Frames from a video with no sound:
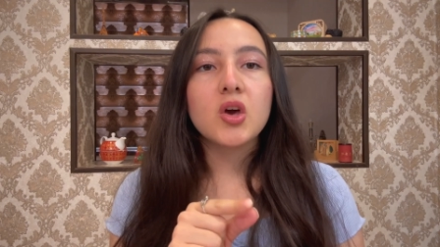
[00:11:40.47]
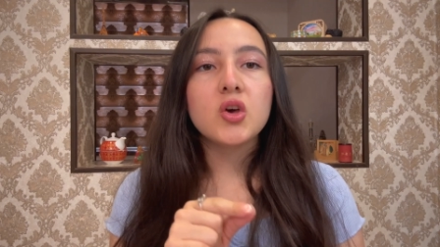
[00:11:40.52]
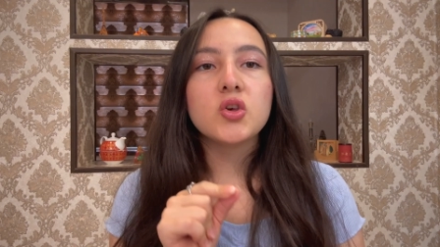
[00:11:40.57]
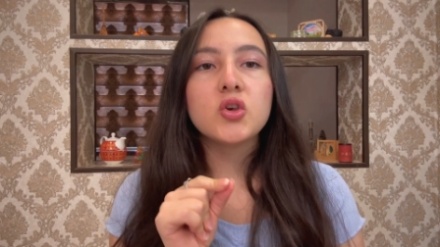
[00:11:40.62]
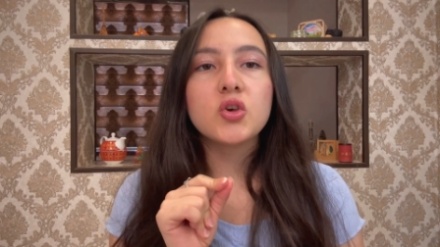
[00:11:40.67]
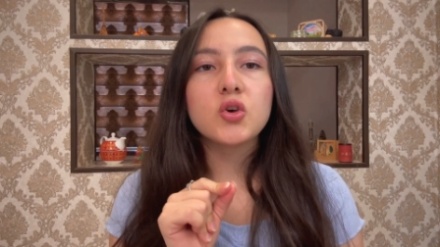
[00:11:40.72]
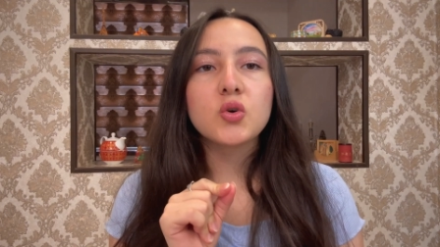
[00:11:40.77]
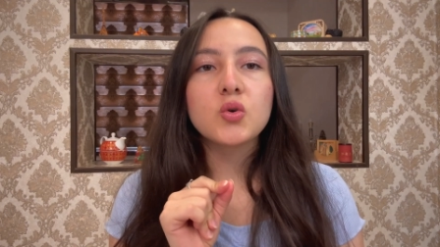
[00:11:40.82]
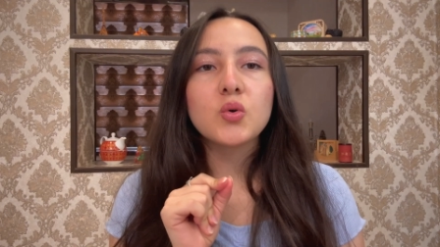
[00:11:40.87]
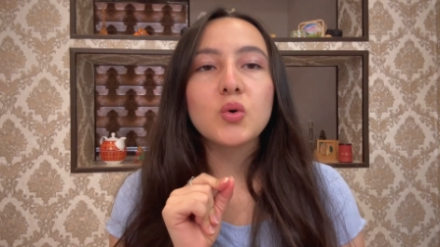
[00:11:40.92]

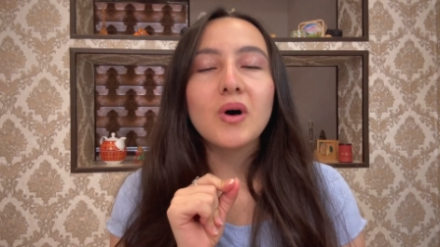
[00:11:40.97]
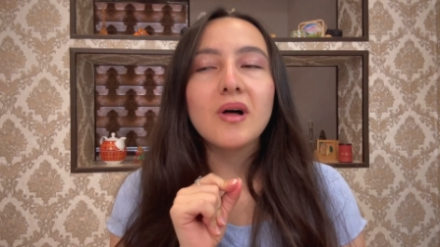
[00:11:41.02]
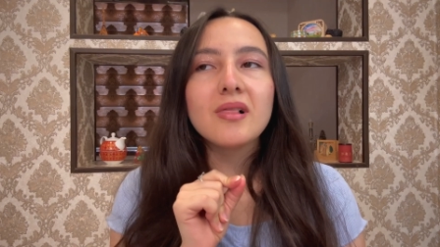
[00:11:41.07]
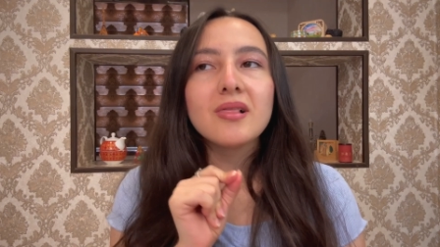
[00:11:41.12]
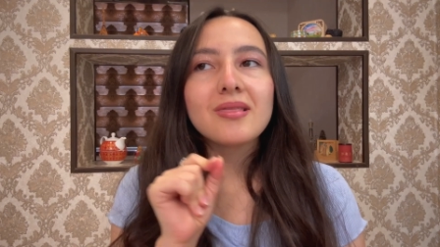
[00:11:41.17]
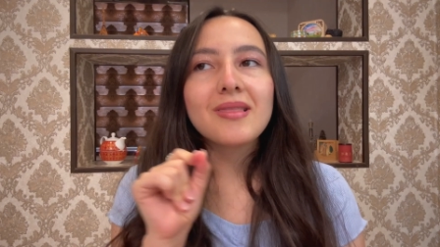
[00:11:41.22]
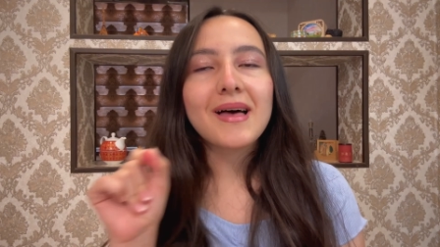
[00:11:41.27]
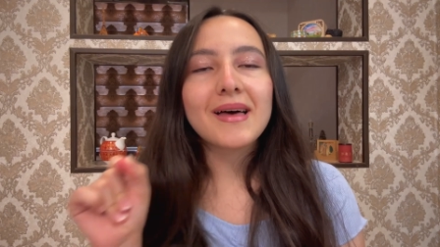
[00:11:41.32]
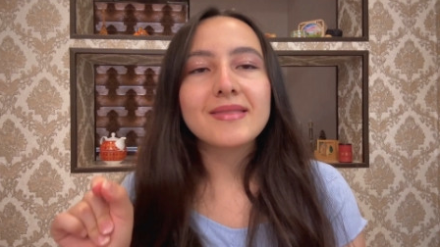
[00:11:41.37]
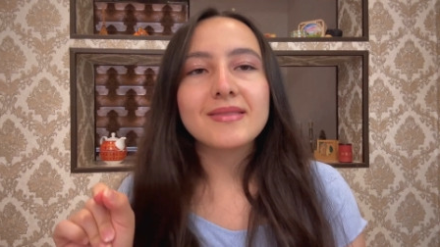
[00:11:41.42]
you
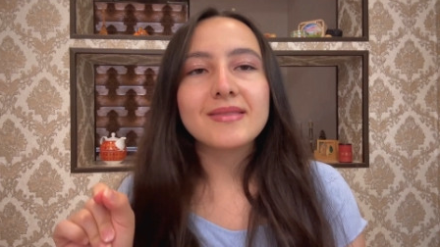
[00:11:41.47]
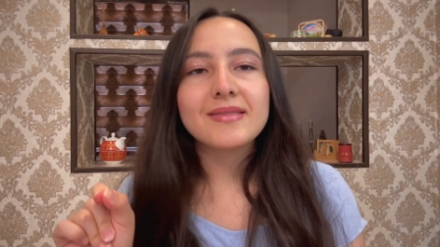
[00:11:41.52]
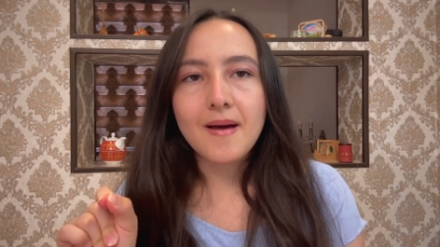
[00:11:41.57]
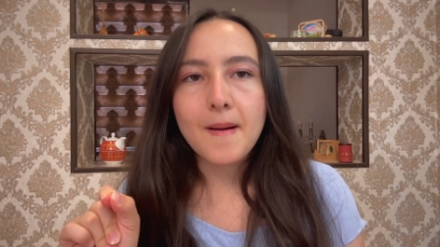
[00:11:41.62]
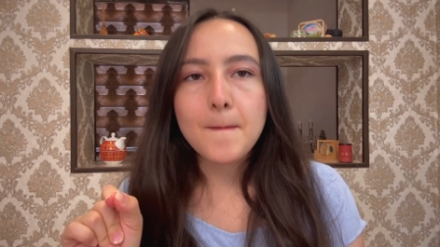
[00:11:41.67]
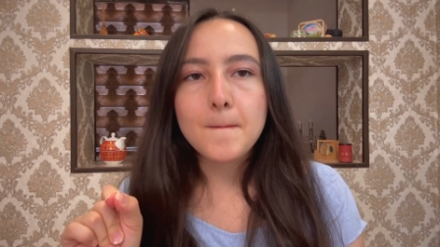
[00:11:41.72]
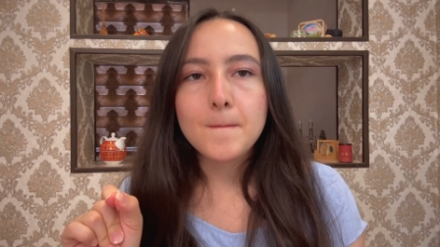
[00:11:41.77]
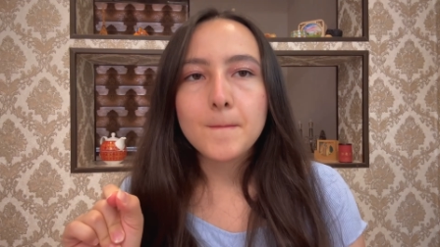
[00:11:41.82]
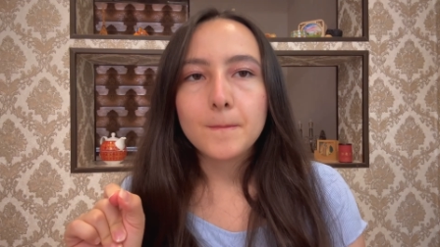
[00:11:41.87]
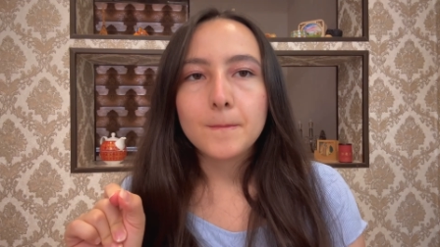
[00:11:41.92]
let
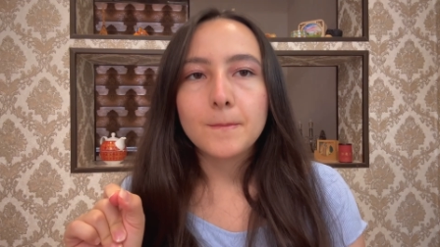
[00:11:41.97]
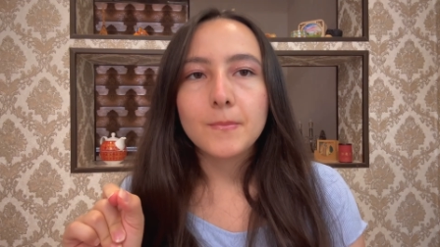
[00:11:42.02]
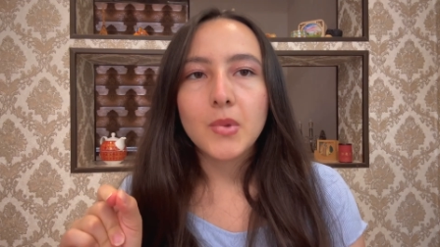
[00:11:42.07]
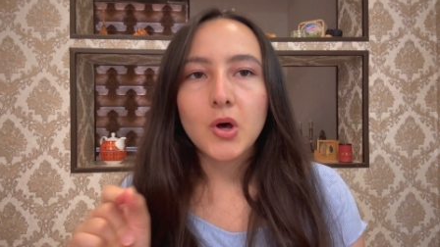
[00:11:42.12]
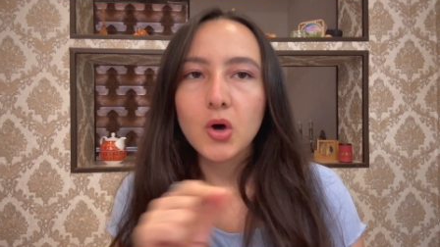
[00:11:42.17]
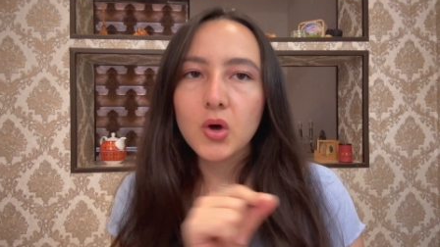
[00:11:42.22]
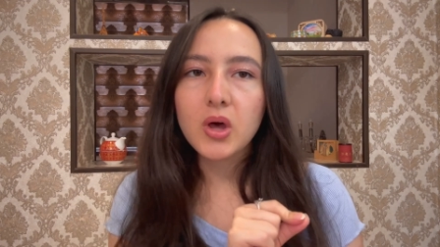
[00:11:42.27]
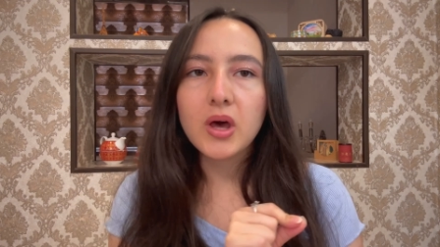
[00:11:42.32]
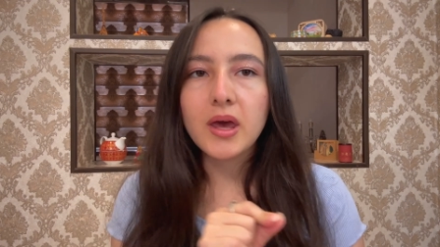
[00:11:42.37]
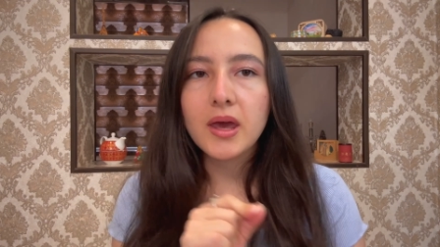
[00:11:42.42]
them,
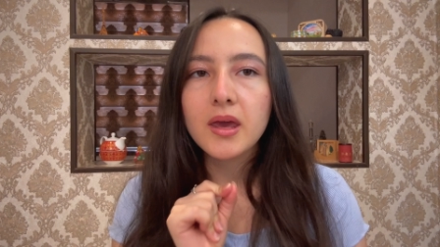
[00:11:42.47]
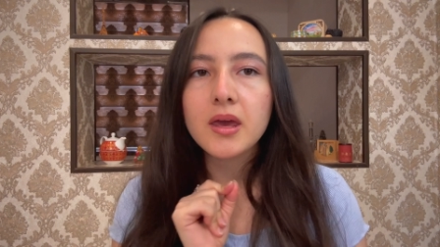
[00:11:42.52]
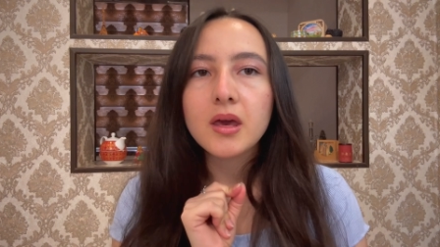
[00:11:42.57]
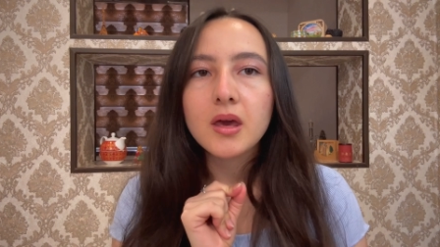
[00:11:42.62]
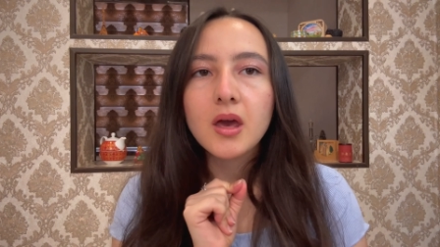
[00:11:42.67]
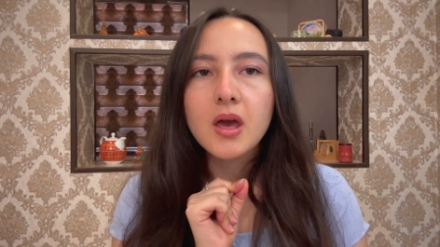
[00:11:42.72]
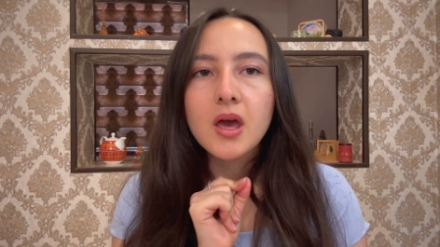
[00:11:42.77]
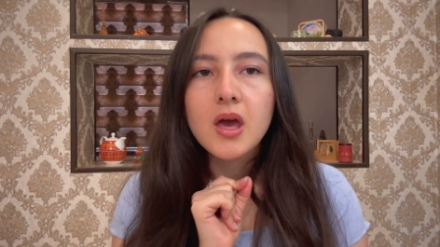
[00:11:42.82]
okay?